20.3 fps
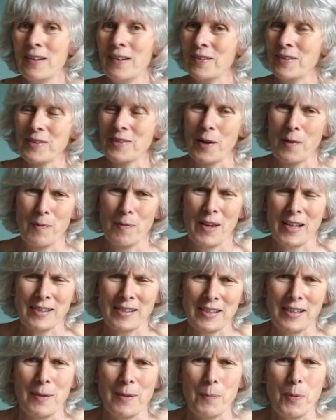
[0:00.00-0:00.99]
So
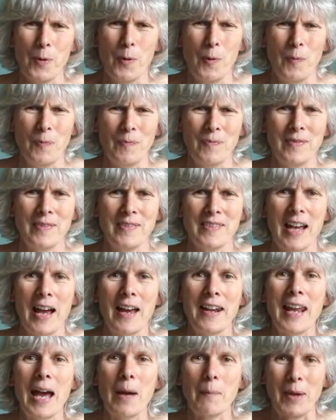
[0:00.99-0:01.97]
that's an important
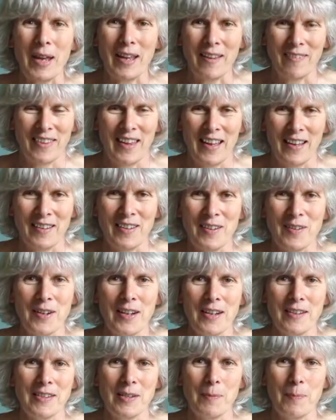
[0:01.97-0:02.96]
dynamic that you
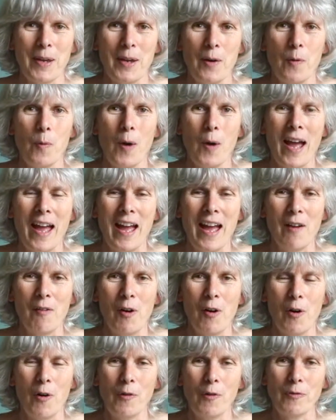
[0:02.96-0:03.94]
need to be aware
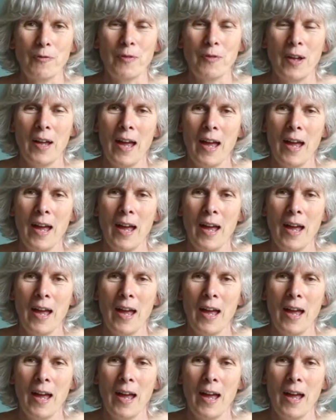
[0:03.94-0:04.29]
of.